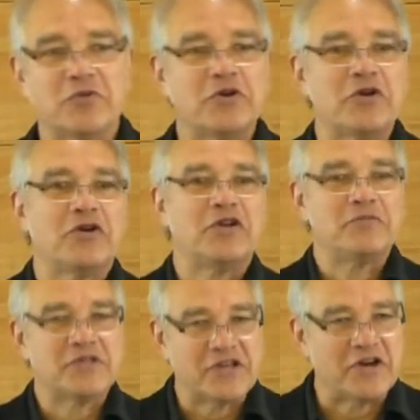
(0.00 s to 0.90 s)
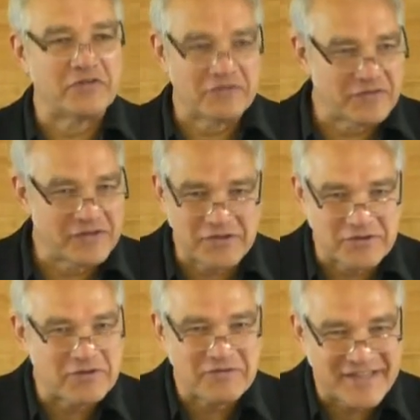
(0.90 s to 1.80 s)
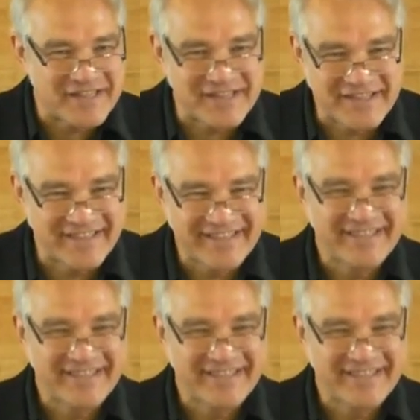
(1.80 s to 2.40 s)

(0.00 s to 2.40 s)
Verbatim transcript: will gird himself and serve us.